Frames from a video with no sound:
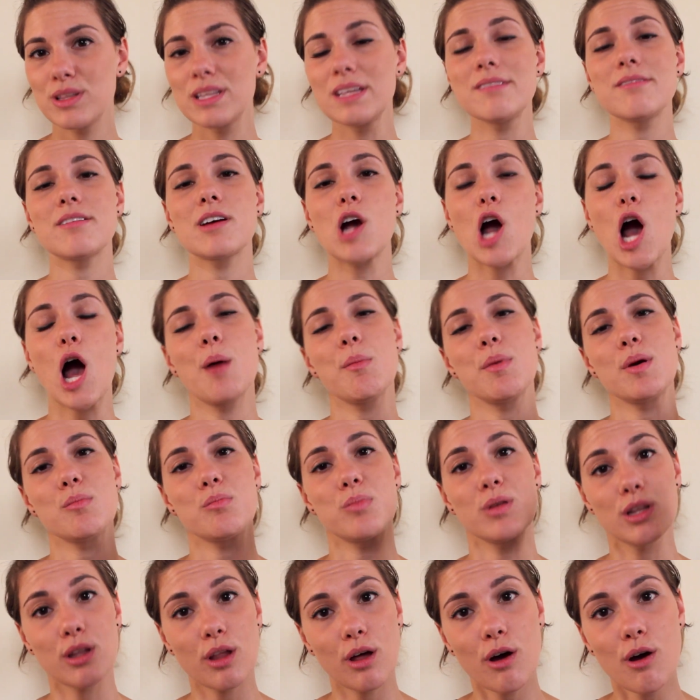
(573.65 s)
Leave a comment
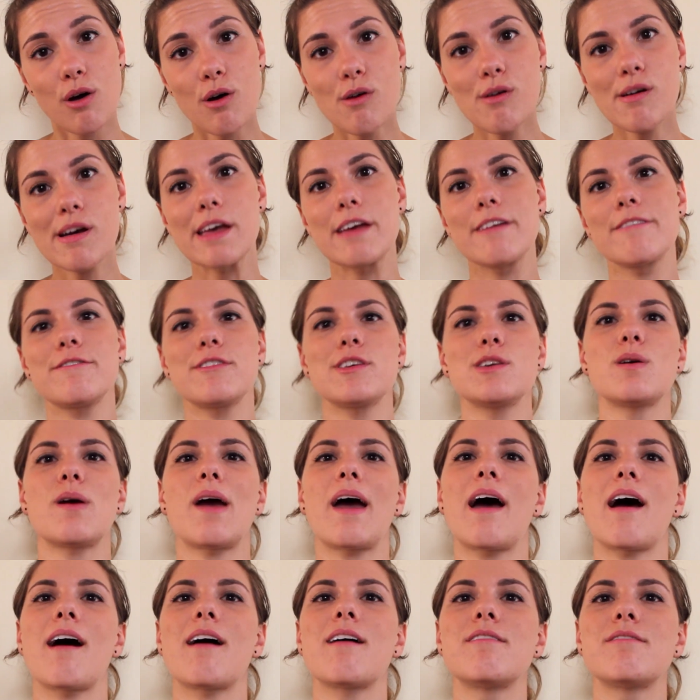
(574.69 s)
below if you
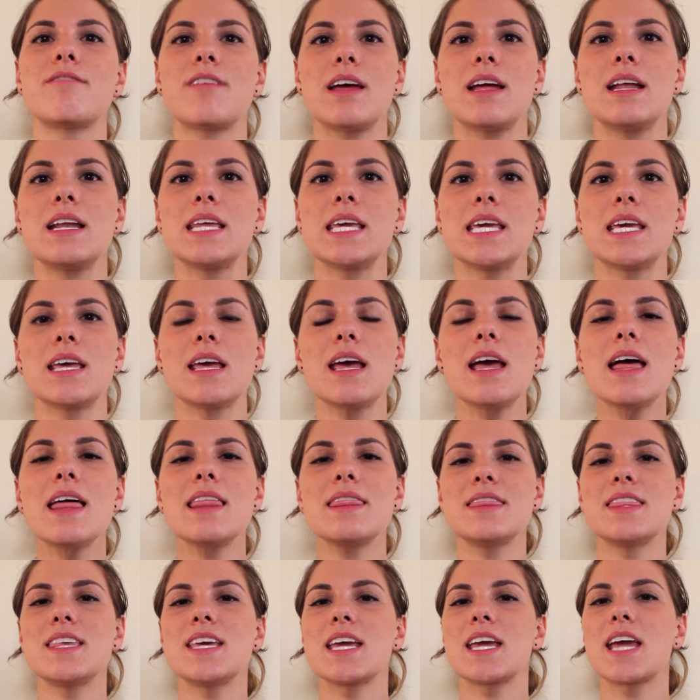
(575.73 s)
have
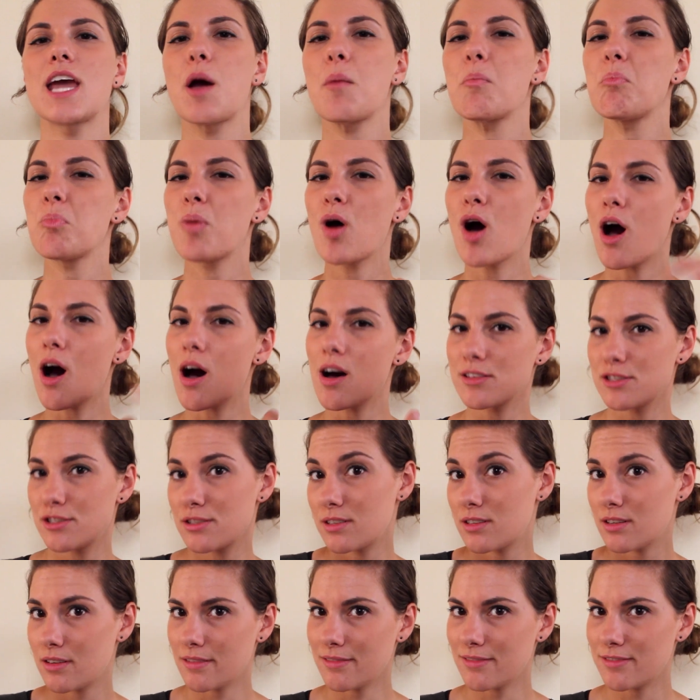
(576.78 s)
anything
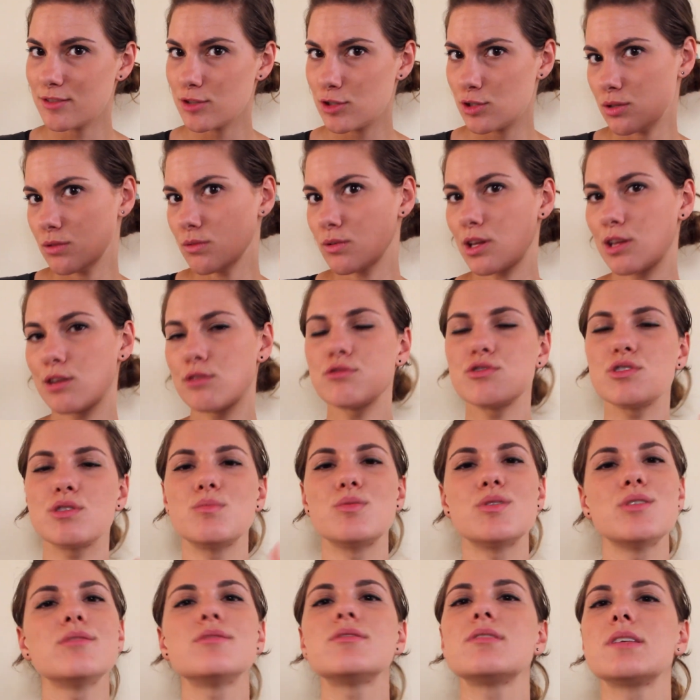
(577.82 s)
positive to
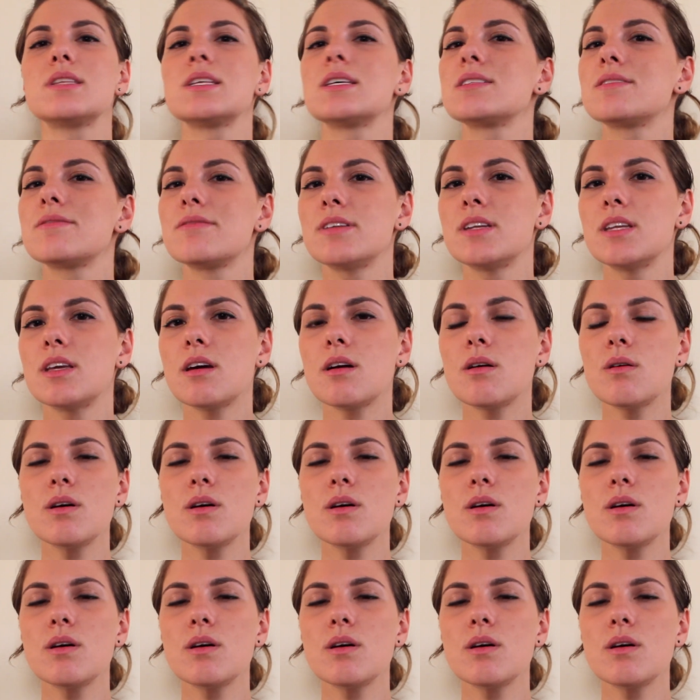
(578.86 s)
contribute to this video.